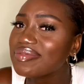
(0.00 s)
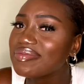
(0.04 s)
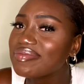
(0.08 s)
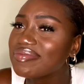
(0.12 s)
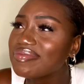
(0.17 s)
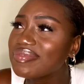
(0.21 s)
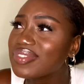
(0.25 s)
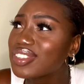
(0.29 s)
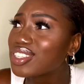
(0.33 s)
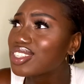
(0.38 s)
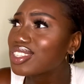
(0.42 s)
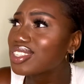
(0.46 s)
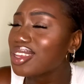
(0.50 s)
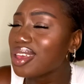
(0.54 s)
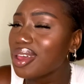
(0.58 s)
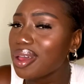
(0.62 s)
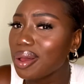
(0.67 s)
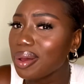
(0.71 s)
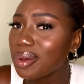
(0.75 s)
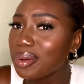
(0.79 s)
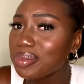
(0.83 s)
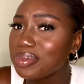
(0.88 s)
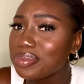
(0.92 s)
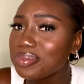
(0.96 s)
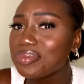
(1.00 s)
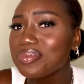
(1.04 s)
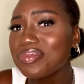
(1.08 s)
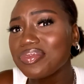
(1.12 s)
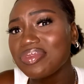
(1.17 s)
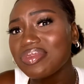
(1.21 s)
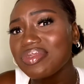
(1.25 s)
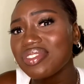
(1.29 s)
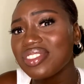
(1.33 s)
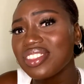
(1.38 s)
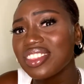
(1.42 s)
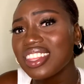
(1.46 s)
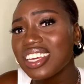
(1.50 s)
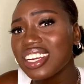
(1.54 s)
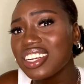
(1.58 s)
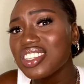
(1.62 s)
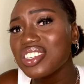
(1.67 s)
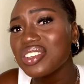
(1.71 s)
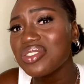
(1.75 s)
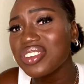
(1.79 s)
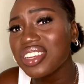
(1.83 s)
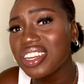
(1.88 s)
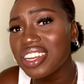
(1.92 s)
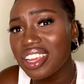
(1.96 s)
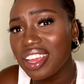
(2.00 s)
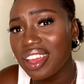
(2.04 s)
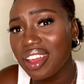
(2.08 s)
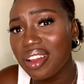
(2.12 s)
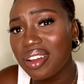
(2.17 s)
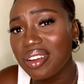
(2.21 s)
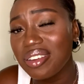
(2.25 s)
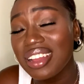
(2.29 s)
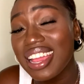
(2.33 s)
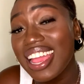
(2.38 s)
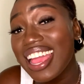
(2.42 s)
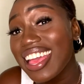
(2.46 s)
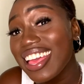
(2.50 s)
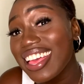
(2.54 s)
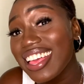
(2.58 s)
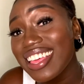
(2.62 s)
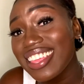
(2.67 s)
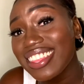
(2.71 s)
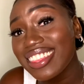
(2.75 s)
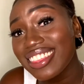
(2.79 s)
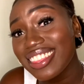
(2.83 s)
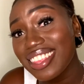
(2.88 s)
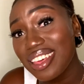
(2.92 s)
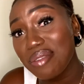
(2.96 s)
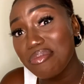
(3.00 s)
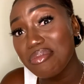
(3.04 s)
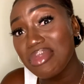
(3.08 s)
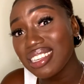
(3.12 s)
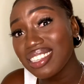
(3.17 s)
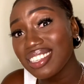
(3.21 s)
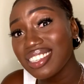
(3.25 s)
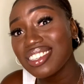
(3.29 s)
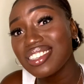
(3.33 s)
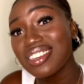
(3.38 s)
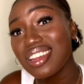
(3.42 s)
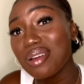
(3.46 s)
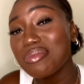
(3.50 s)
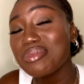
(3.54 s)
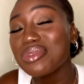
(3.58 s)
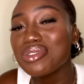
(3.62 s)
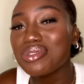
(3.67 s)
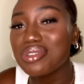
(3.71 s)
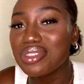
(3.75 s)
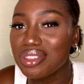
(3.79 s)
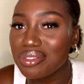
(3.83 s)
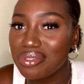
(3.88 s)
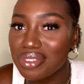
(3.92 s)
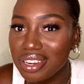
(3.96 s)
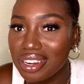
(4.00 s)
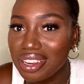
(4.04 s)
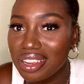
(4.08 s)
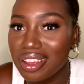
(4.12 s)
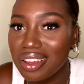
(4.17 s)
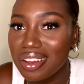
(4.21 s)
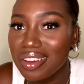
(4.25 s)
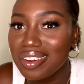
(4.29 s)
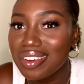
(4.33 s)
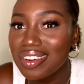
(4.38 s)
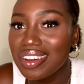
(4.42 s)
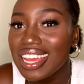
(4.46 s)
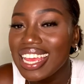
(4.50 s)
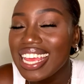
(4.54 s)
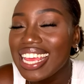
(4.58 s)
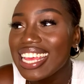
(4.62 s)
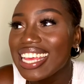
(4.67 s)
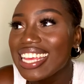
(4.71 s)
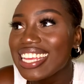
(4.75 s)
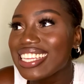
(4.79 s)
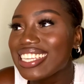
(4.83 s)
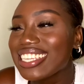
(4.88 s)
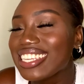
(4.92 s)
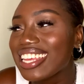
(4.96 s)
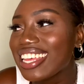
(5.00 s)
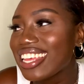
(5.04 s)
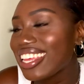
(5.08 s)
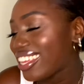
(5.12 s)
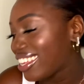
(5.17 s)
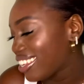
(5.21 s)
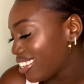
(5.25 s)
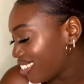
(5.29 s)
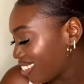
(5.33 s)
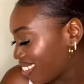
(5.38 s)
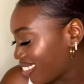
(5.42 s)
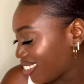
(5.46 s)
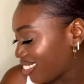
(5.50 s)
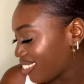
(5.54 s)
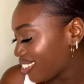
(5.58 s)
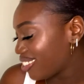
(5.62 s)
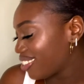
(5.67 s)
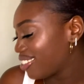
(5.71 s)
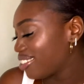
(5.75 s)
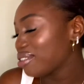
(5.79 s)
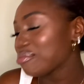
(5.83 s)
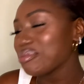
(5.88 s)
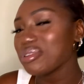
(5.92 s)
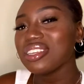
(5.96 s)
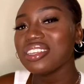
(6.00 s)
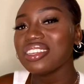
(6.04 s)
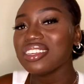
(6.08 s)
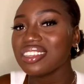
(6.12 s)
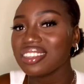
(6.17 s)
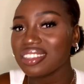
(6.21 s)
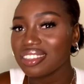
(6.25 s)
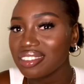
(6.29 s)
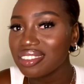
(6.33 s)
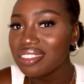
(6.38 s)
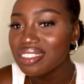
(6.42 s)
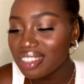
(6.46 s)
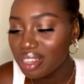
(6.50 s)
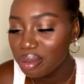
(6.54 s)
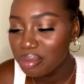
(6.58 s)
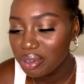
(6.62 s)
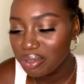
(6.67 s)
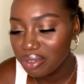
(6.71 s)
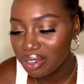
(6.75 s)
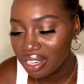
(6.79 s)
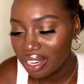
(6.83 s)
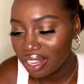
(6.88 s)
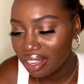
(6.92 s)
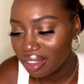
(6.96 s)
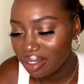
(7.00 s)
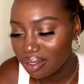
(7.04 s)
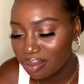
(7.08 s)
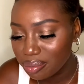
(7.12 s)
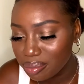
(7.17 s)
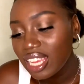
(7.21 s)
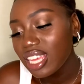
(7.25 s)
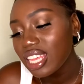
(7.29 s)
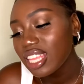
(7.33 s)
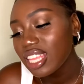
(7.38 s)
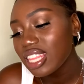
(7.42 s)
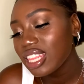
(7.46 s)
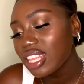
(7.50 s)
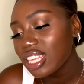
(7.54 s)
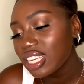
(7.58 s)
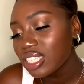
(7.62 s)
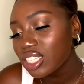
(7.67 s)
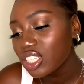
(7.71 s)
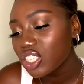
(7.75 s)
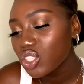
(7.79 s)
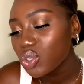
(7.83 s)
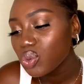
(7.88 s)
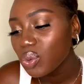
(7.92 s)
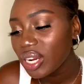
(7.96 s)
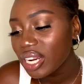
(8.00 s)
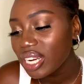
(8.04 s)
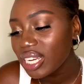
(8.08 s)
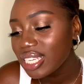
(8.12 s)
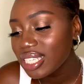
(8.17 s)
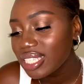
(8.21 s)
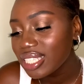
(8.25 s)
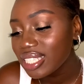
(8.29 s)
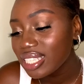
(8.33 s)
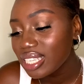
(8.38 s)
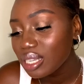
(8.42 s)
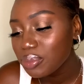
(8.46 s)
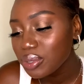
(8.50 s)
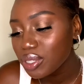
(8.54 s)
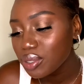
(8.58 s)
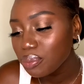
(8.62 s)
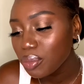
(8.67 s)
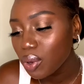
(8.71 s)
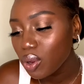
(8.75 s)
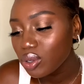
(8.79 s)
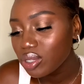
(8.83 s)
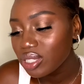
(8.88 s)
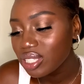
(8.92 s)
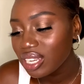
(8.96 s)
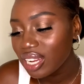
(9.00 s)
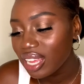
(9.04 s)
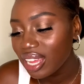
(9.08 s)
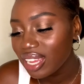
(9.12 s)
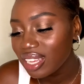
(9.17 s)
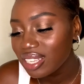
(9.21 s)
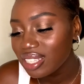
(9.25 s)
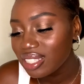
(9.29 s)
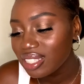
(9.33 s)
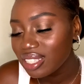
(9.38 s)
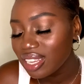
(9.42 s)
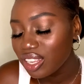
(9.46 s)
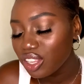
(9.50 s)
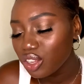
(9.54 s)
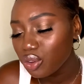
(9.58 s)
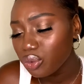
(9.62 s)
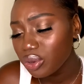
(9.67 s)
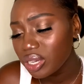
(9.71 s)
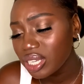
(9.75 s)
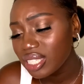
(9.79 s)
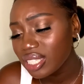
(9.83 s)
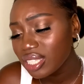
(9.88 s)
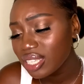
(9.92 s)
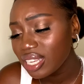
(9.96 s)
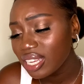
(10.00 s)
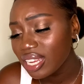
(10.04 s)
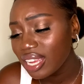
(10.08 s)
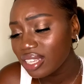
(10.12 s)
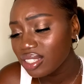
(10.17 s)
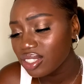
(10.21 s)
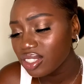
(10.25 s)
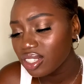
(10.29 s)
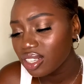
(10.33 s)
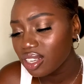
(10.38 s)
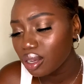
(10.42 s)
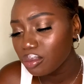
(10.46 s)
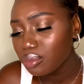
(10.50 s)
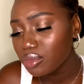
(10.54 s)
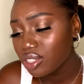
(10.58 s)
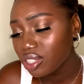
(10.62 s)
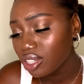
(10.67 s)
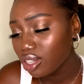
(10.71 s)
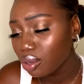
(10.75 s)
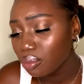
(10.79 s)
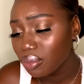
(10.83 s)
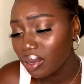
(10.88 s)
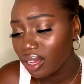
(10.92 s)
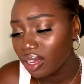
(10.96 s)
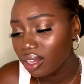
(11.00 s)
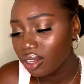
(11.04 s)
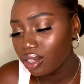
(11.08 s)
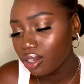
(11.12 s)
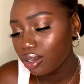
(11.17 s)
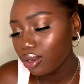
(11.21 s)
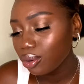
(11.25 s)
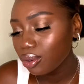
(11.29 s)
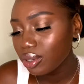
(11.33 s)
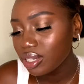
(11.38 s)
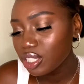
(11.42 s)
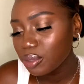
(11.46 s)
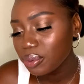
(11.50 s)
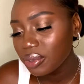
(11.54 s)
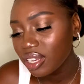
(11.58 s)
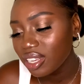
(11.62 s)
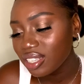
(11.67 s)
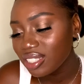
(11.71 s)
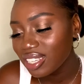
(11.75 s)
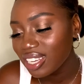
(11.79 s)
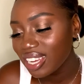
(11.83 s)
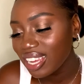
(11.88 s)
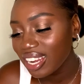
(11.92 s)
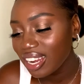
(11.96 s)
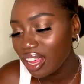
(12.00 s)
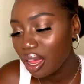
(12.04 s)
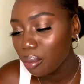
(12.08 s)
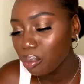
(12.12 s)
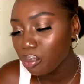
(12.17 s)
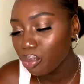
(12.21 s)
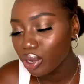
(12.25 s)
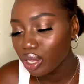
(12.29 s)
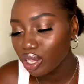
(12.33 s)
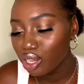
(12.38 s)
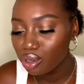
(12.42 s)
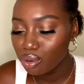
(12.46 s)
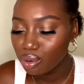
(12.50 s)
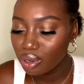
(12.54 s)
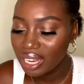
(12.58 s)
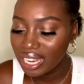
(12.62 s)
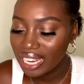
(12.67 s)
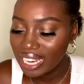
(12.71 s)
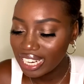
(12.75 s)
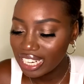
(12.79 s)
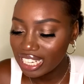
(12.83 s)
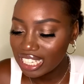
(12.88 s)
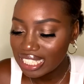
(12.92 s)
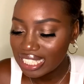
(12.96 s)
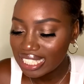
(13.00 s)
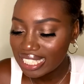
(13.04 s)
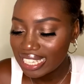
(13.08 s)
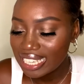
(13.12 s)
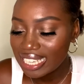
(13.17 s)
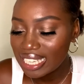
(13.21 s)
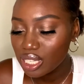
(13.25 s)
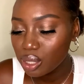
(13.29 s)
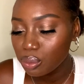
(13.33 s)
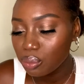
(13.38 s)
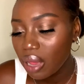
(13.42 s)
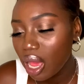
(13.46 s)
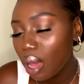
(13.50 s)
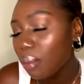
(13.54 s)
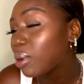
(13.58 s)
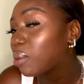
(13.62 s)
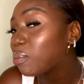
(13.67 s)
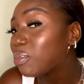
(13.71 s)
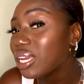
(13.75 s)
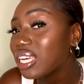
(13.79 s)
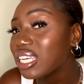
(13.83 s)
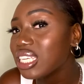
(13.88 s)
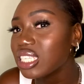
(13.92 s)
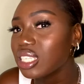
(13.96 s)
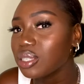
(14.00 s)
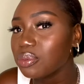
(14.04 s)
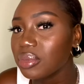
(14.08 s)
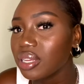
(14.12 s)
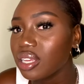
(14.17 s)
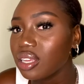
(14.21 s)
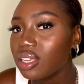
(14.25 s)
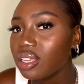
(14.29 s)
So there's a video and a message comes with the video. It says, let me read it. This is where he sleeps most nights, and the reason he has to come chill by you is because he cannot bring you here to his mama basement.